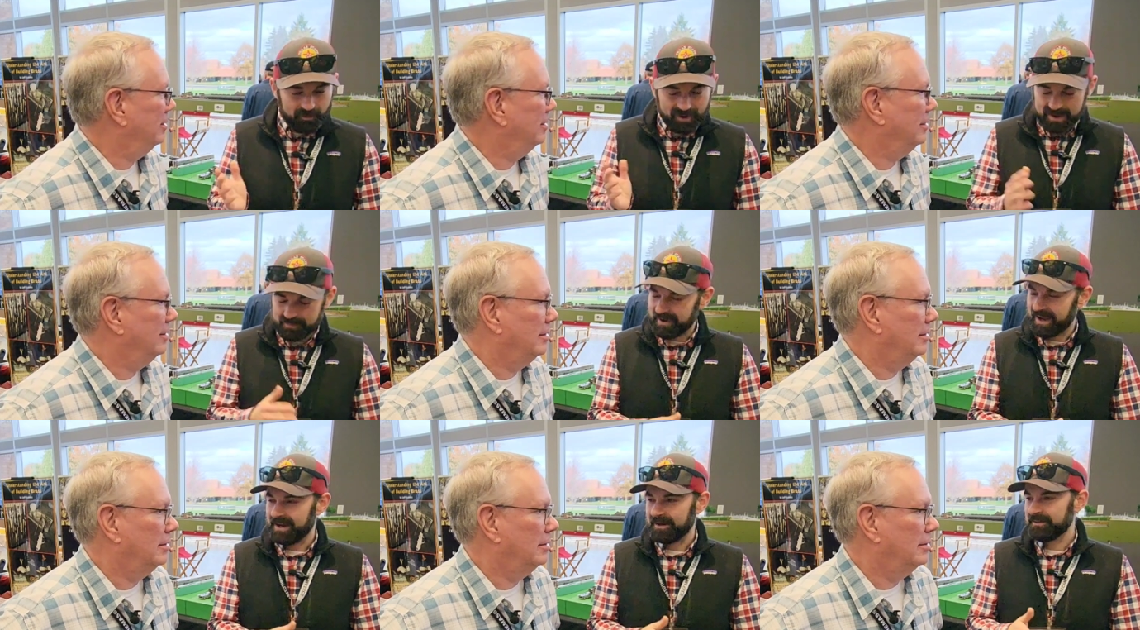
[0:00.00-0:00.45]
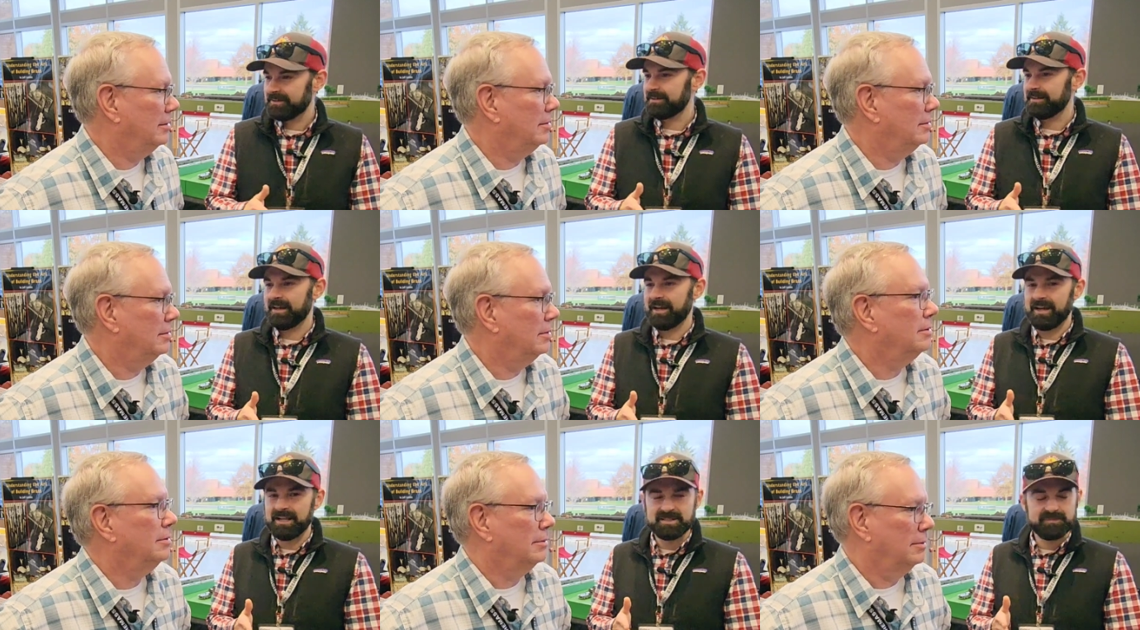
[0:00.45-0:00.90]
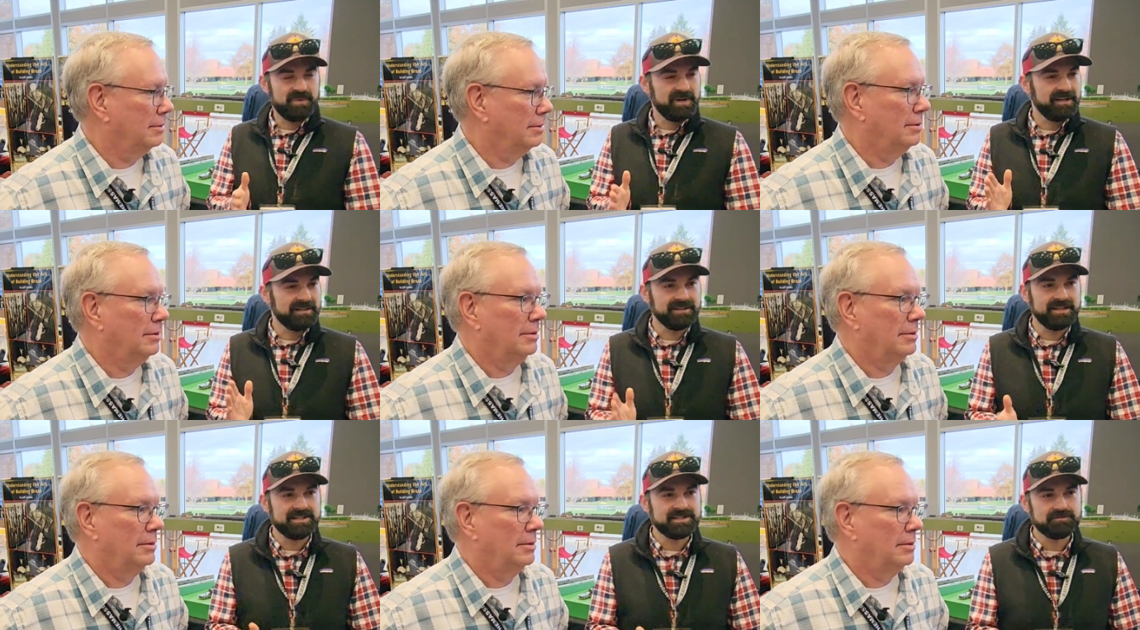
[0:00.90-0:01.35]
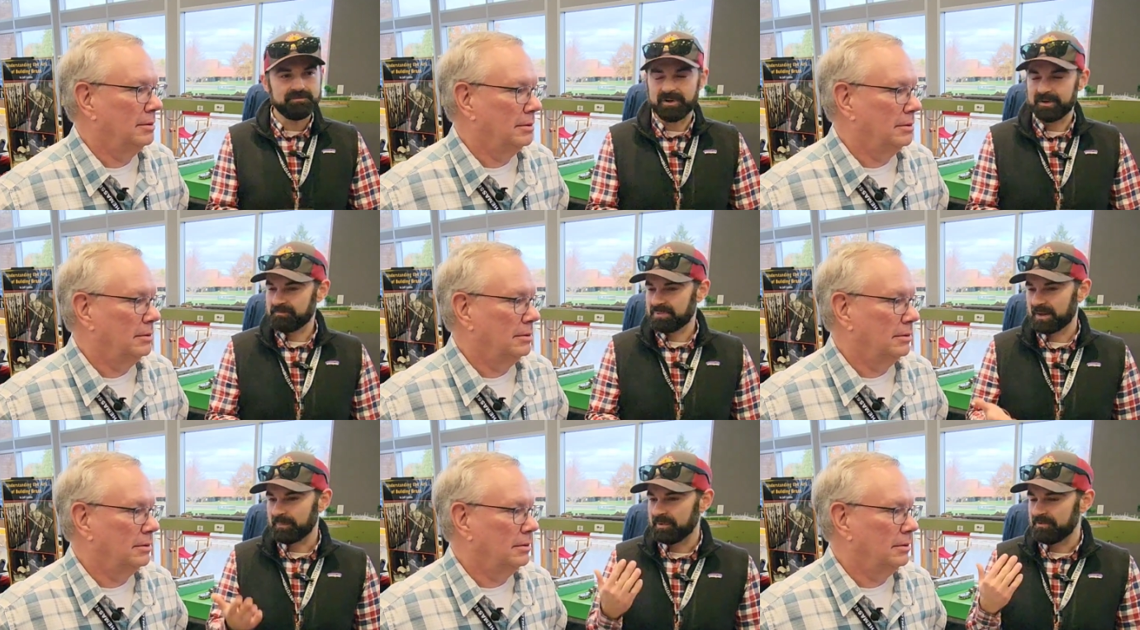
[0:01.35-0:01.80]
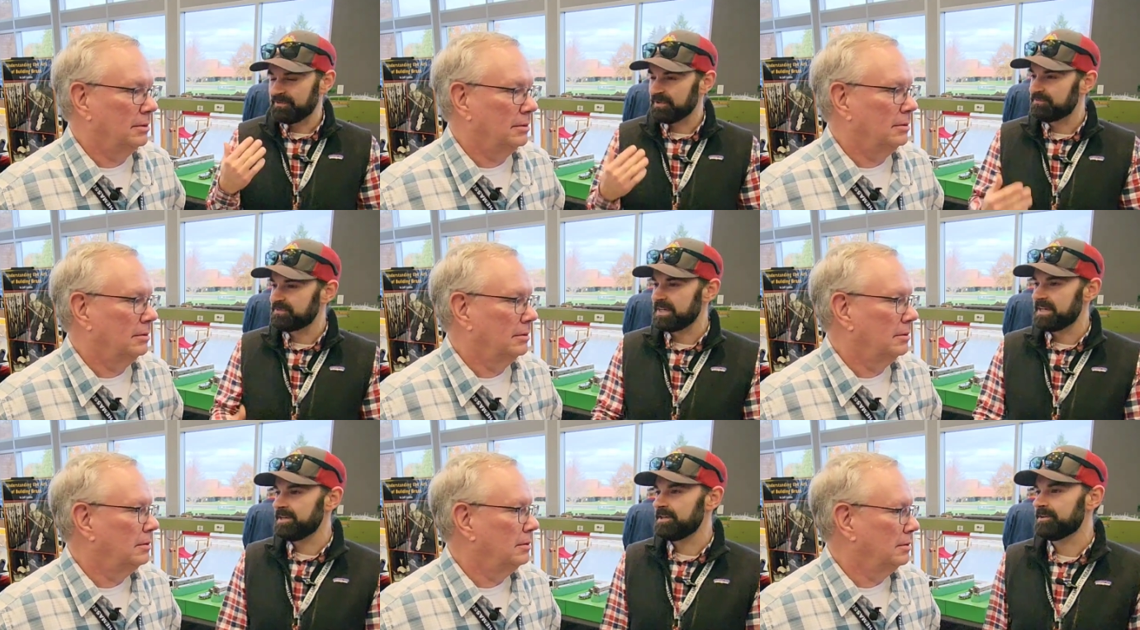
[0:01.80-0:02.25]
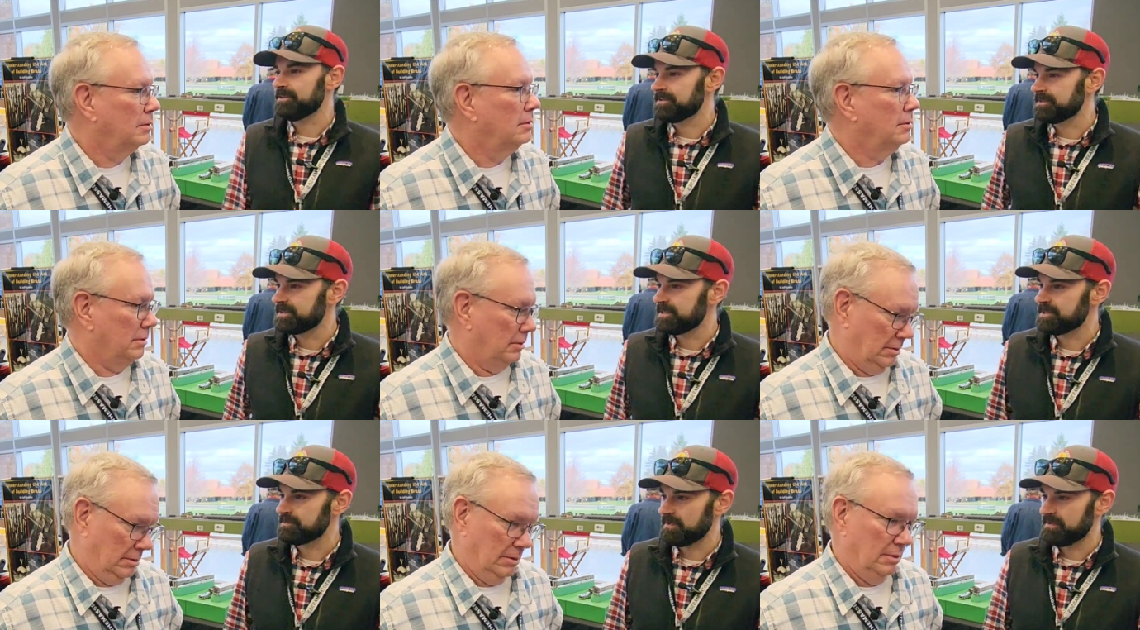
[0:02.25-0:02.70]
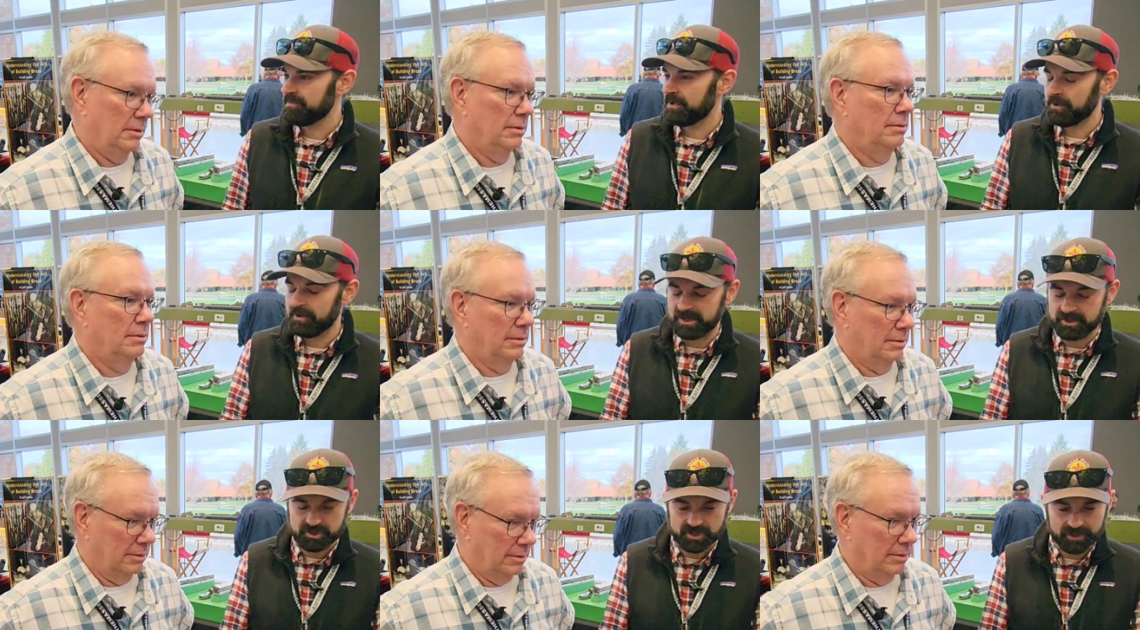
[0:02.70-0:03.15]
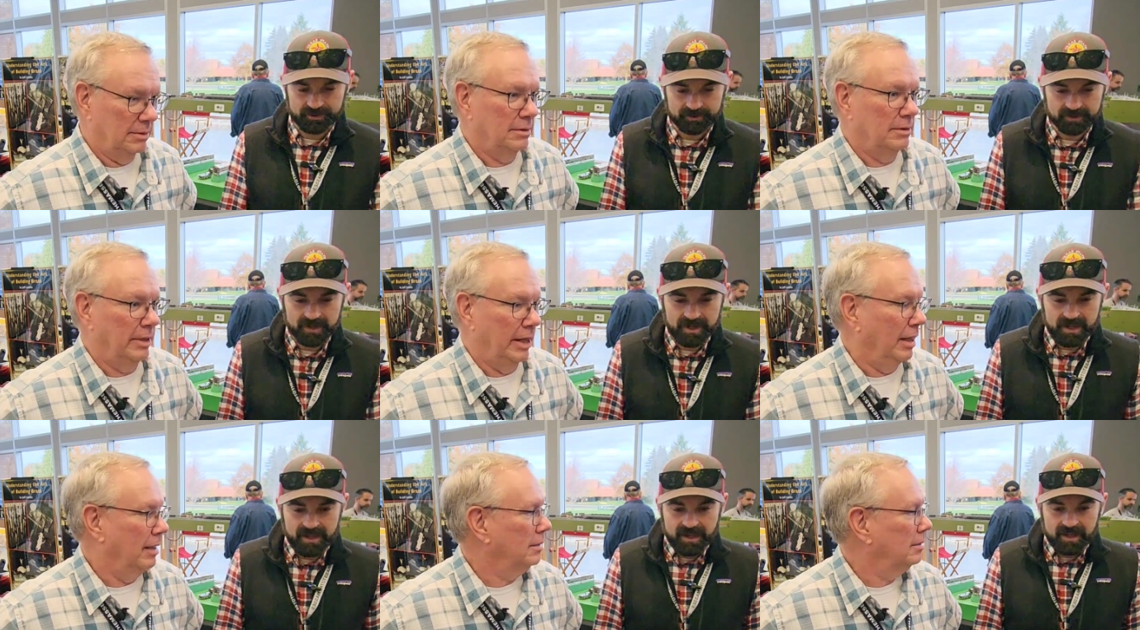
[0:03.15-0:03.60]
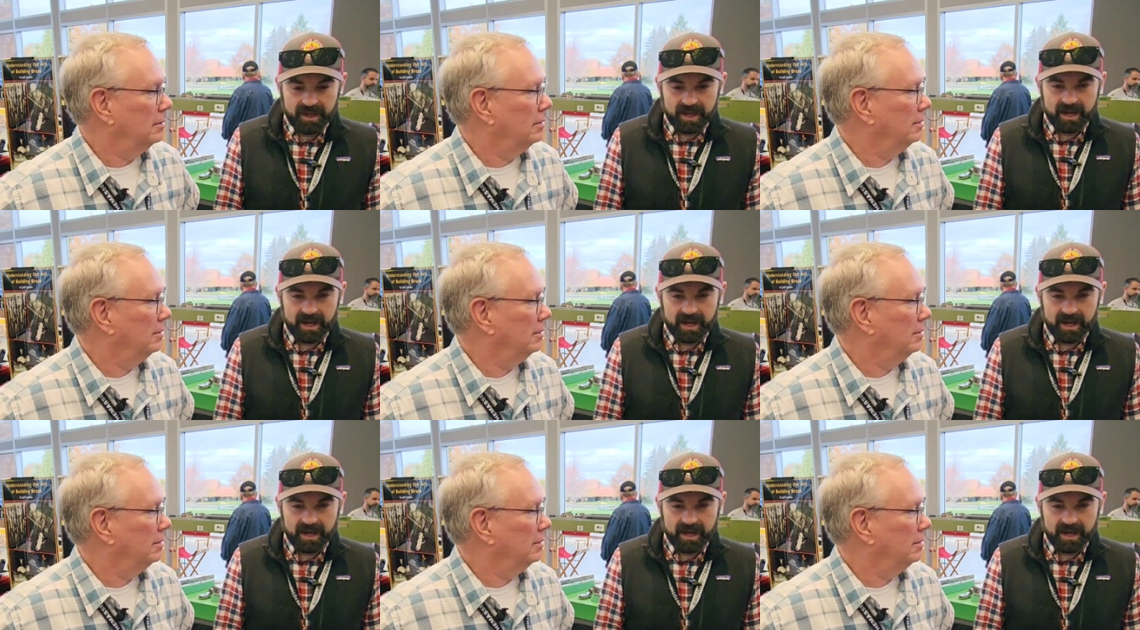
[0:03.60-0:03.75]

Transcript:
Speaker 1: way back. Uh, it's been at least, what, probably fifteen years since we've known each other. Yeah.